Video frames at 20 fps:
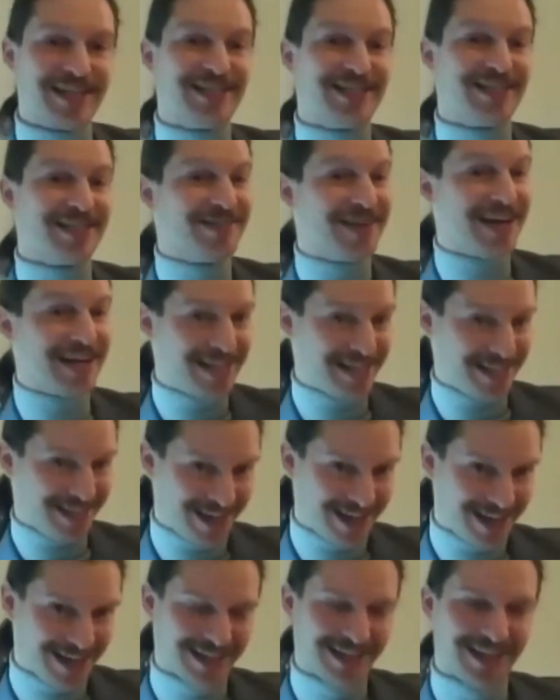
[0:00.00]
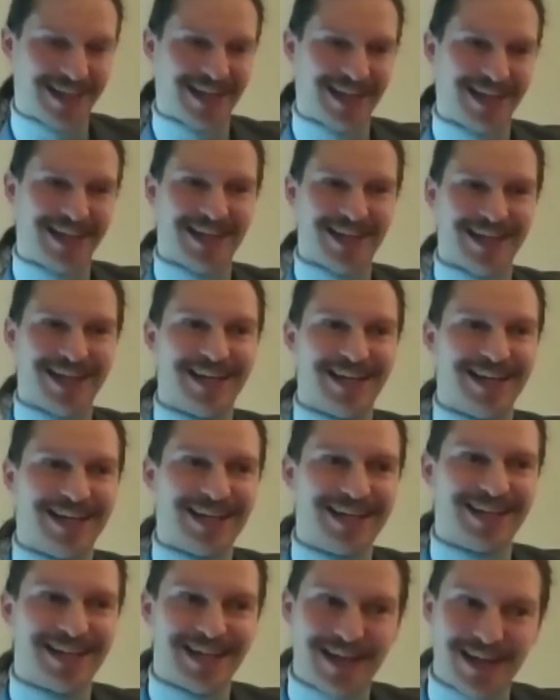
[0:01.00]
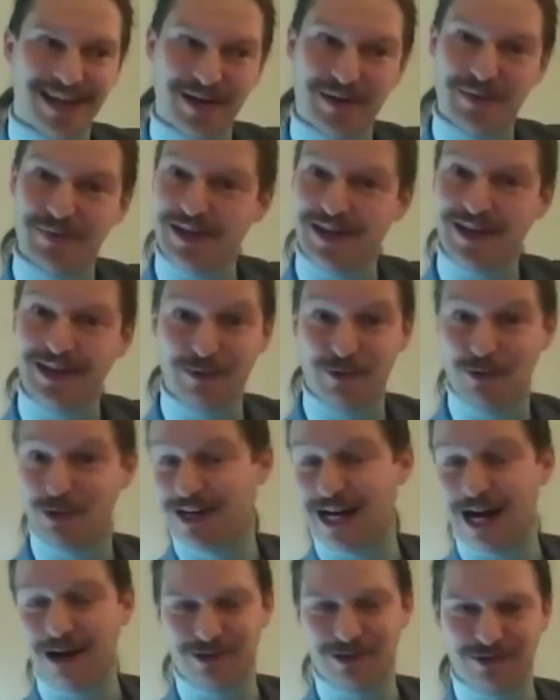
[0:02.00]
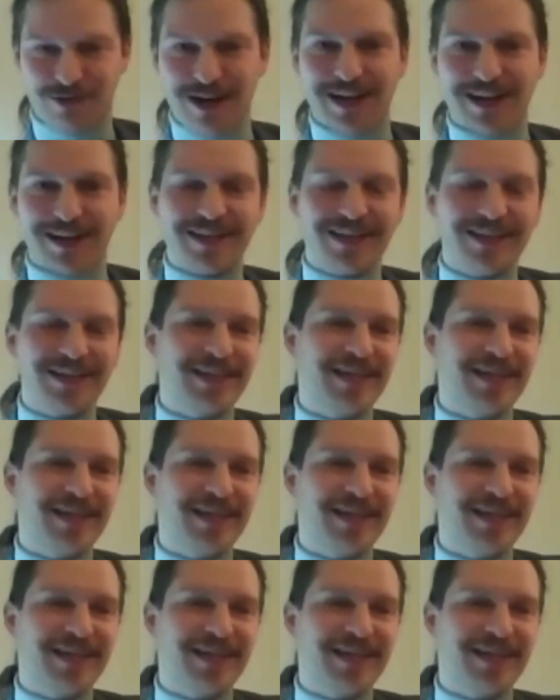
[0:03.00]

do anything, it'll work out great.